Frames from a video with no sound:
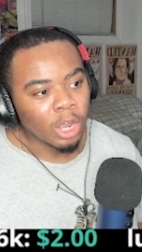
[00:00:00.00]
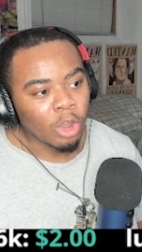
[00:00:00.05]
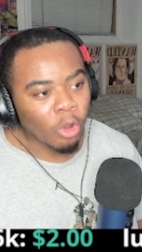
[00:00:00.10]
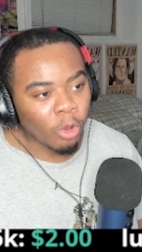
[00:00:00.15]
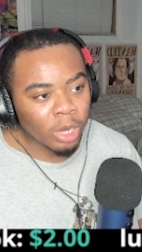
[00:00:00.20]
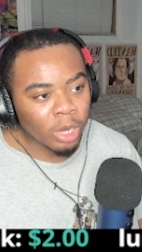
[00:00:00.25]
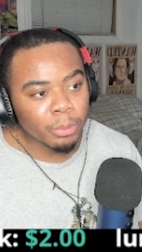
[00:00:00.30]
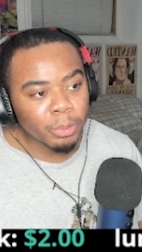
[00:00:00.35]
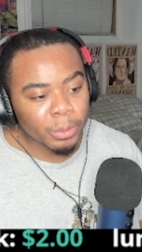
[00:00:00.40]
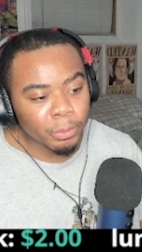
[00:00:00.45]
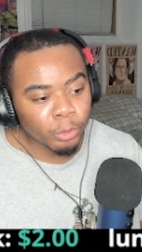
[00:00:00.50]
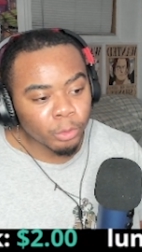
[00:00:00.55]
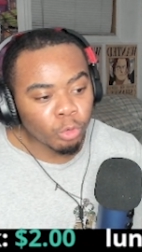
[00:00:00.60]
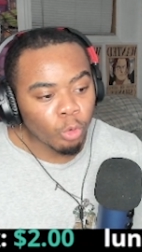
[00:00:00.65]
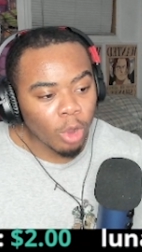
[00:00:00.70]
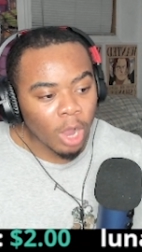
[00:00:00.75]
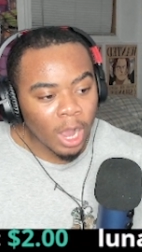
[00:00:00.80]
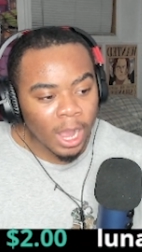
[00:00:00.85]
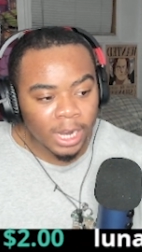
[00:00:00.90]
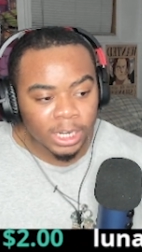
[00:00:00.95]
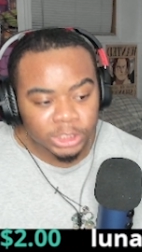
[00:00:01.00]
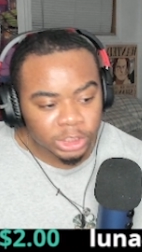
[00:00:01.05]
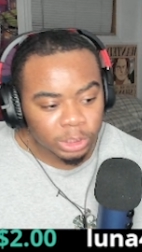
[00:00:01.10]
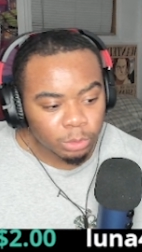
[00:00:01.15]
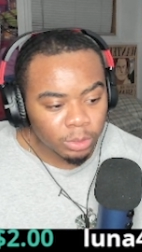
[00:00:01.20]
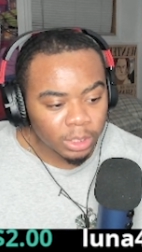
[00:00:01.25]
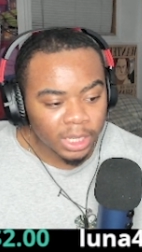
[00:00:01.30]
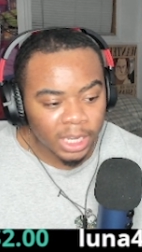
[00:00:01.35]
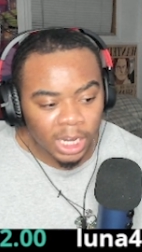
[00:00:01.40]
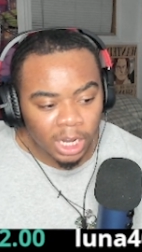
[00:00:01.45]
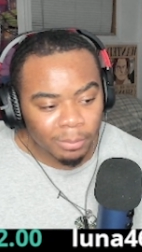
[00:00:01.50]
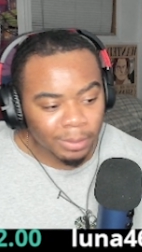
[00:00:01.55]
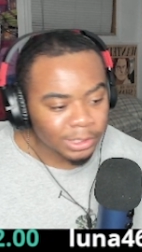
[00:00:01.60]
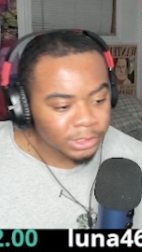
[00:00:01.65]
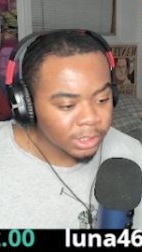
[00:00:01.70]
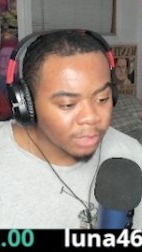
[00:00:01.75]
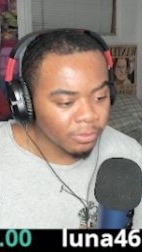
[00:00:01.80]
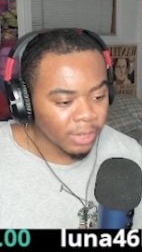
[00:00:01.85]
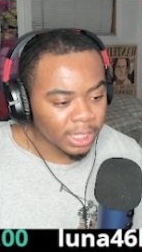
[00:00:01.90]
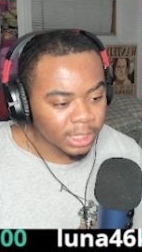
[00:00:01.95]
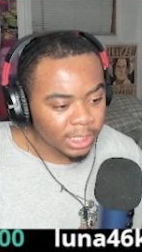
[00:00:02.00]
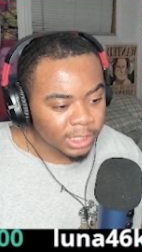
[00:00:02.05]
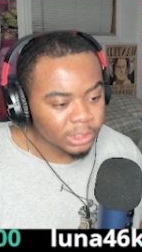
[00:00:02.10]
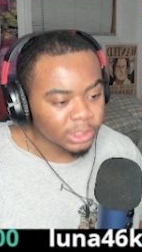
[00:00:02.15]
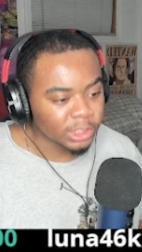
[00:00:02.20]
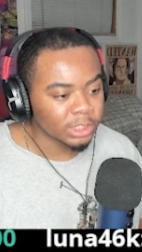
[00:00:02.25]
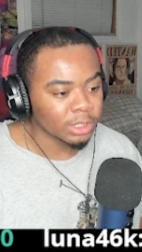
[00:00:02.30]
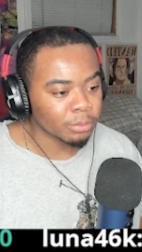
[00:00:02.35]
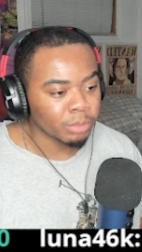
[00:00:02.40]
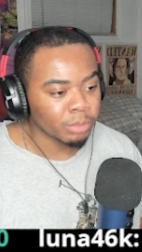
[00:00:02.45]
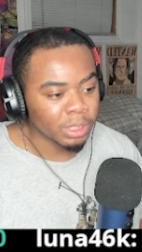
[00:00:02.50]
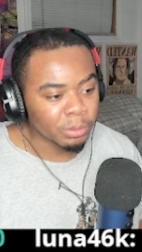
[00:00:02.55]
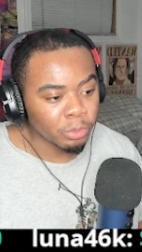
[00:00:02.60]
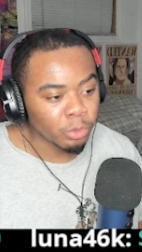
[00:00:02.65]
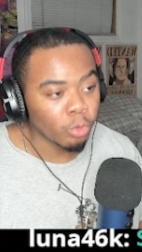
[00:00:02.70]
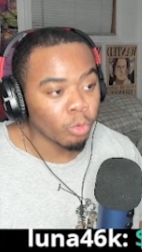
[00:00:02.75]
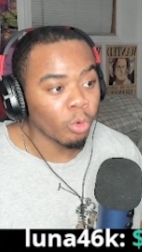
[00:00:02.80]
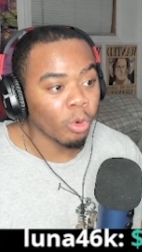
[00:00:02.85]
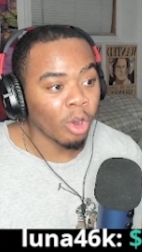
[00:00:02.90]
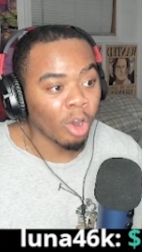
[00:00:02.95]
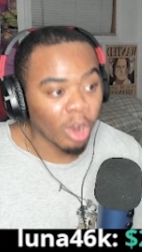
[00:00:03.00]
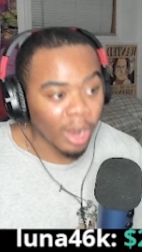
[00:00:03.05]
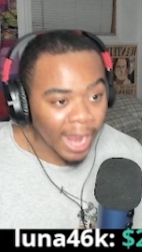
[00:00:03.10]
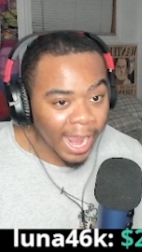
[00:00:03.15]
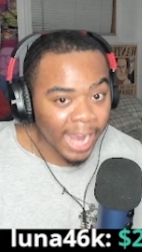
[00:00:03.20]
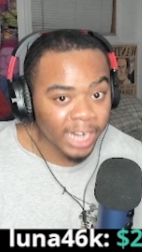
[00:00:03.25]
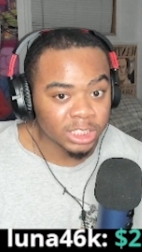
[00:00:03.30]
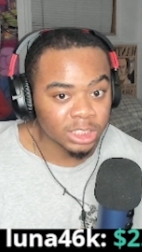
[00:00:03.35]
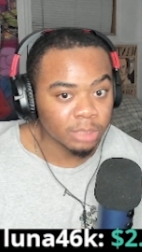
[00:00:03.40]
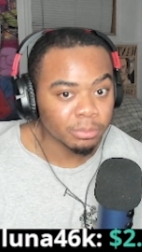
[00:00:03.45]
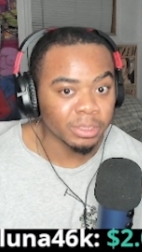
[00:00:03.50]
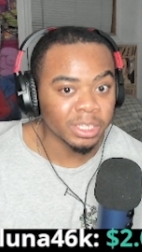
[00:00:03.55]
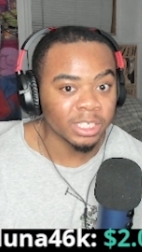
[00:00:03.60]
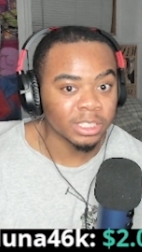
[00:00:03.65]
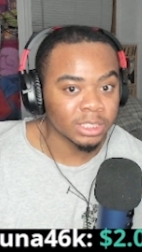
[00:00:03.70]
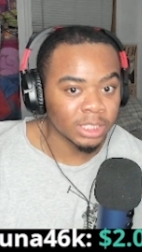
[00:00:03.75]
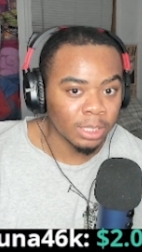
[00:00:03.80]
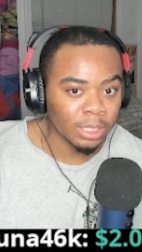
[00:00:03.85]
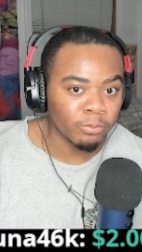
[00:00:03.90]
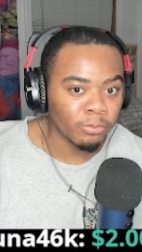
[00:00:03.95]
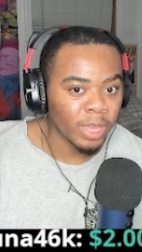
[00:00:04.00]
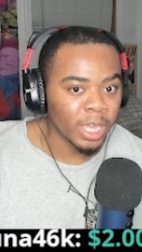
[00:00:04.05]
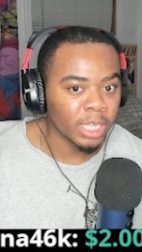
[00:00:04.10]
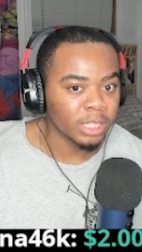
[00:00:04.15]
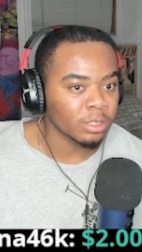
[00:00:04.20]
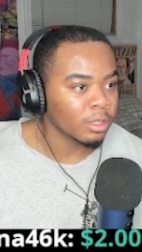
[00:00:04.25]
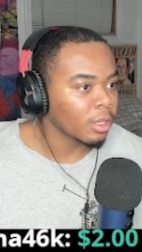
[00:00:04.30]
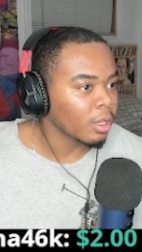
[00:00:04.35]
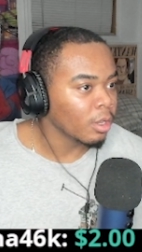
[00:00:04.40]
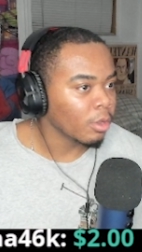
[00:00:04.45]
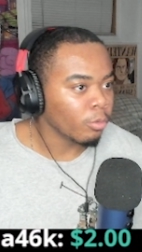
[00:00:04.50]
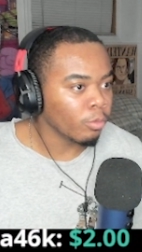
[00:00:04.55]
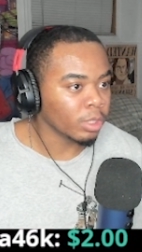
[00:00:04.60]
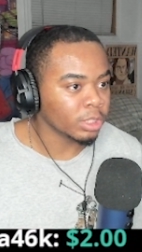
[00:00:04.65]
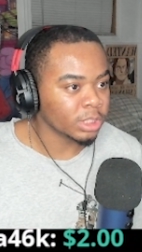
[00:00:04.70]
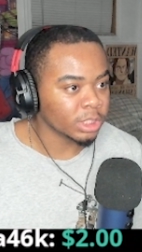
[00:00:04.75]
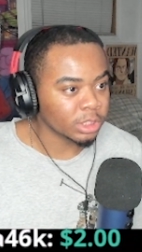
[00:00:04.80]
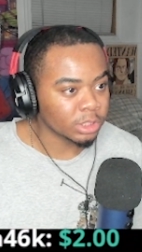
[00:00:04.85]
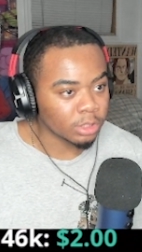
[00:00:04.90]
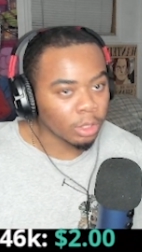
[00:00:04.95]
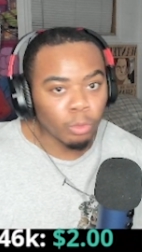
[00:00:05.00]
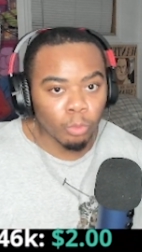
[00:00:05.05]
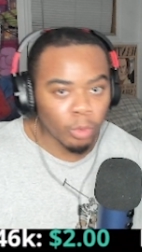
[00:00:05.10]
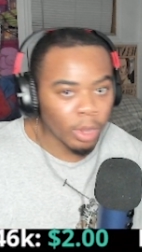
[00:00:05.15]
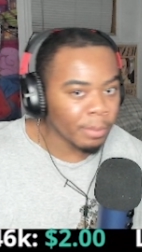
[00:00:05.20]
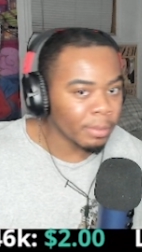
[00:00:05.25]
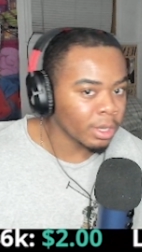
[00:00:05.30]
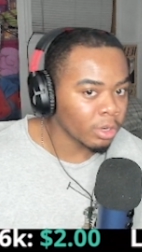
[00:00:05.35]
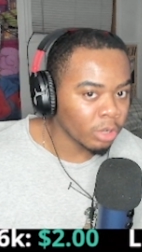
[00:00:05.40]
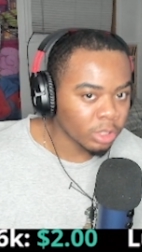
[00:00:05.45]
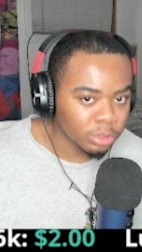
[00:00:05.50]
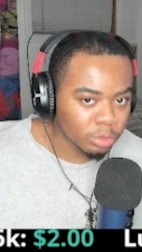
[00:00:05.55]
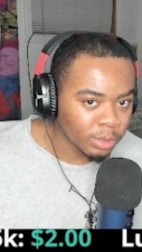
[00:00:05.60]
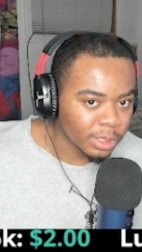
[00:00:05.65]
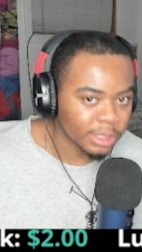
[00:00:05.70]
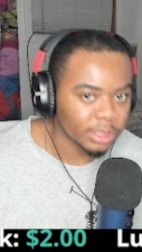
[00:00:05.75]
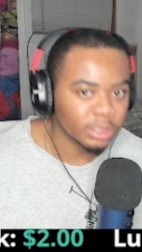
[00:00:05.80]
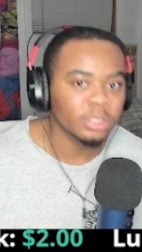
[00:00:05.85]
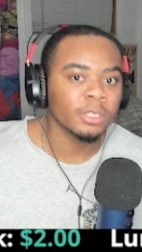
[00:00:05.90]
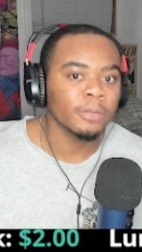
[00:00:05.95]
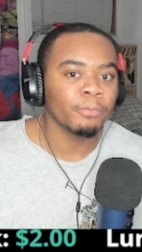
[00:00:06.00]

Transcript: Only people who honestly would care about stuff like this is the people who are actually being deep faked, which is the women on Twitch.